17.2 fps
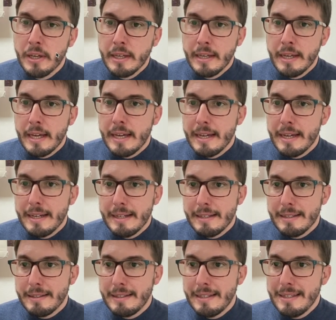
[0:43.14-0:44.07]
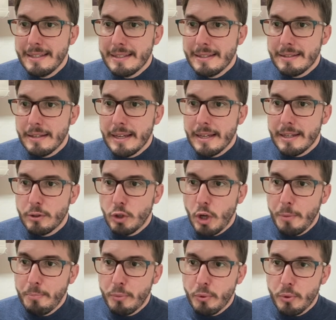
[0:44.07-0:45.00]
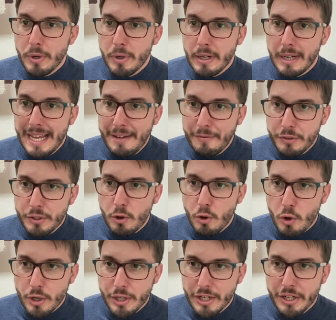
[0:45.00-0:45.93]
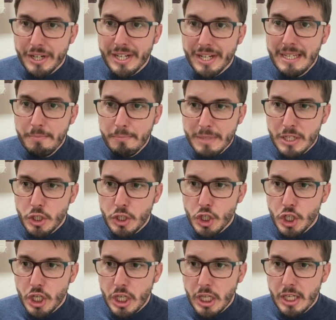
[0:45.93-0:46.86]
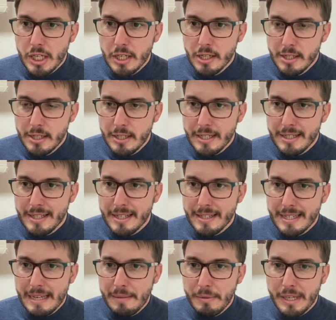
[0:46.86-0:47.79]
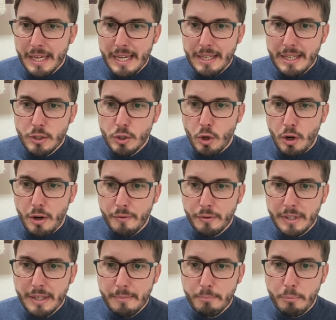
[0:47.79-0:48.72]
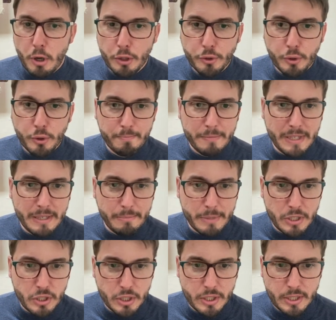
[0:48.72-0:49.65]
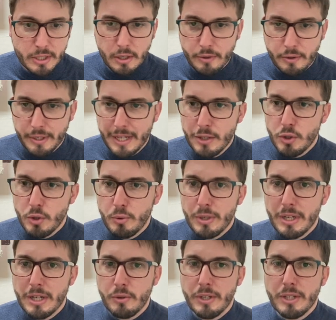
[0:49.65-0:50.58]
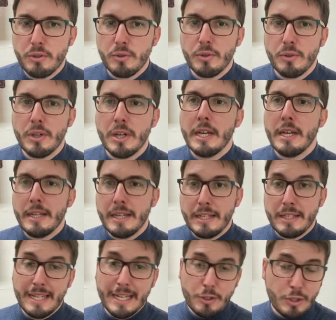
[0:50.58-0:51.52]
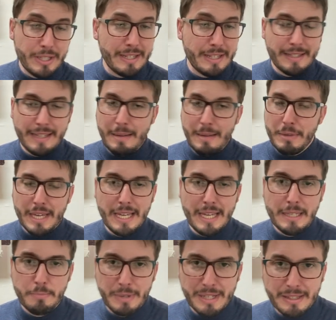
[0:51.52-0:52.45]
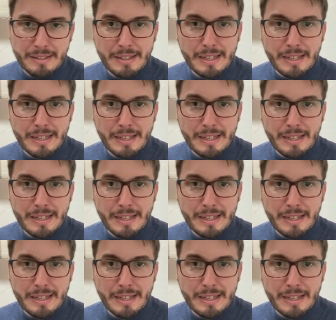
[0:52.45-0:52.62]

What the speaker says: This top left corner image here is the same case of the bottom images. Okay, so we are going to, it's actually the same case, but